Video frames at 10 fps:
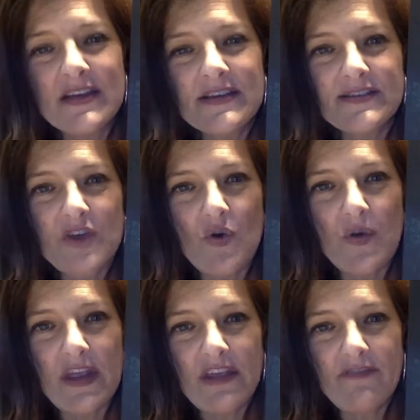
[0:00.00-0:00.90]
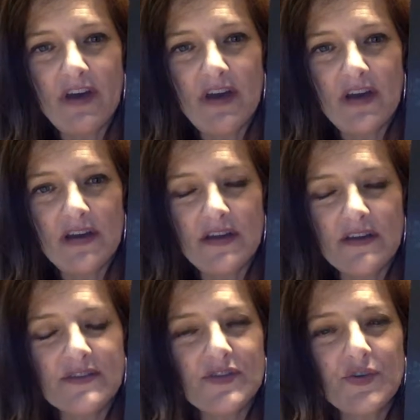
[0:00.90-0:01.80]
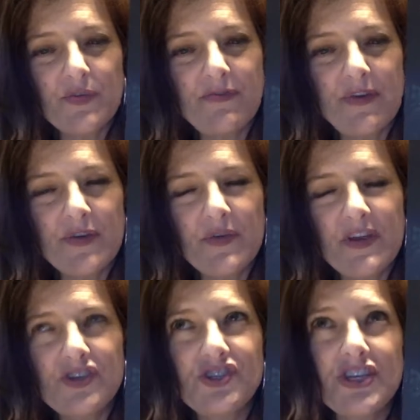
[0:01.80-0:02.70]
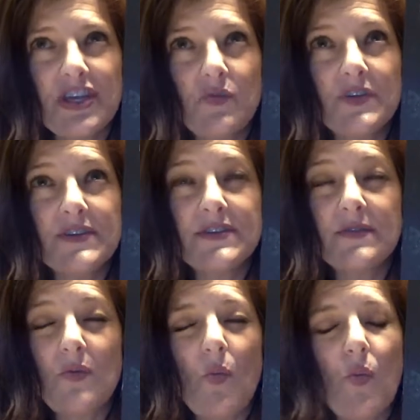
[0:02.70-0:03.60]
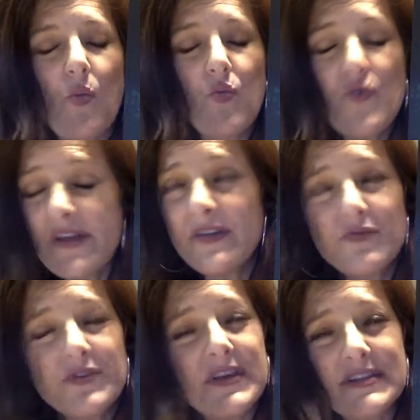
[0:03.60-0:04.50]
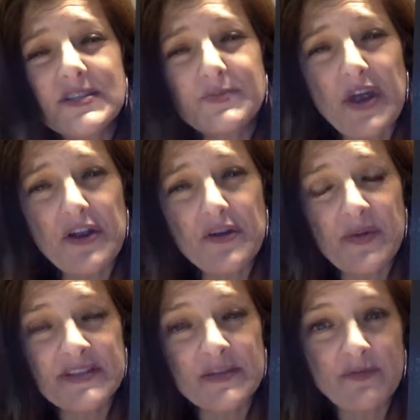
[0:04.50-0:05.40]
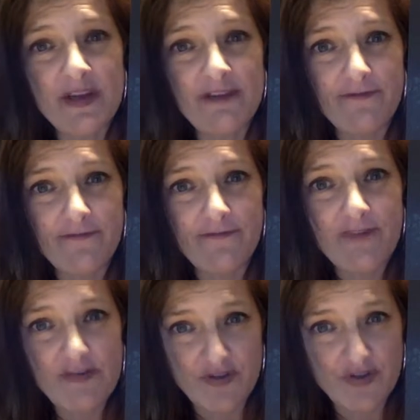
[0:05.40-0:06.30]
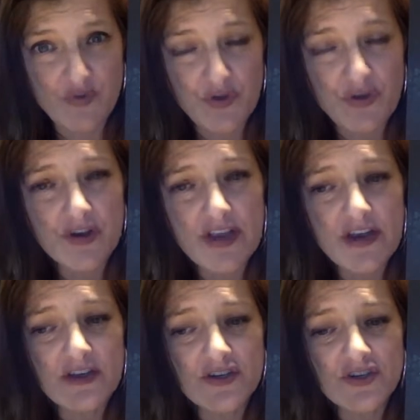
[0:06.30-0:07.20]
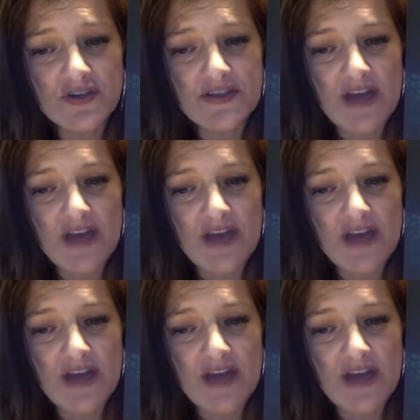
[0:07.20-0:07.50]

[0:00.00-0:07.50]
So Eva super fun to read. She was really, really inspired by some of my favorite thriller characters.